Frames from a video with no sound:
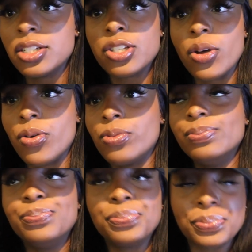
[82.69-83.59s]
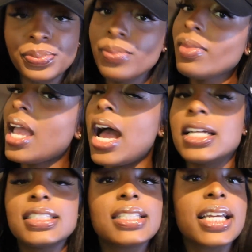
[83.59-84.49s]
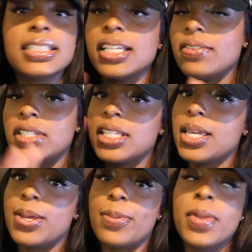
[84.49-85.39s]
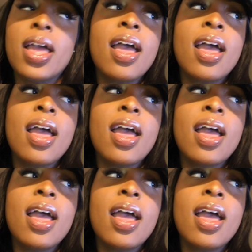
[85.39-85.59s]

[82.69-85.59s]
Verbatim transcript: So I just like to give it to him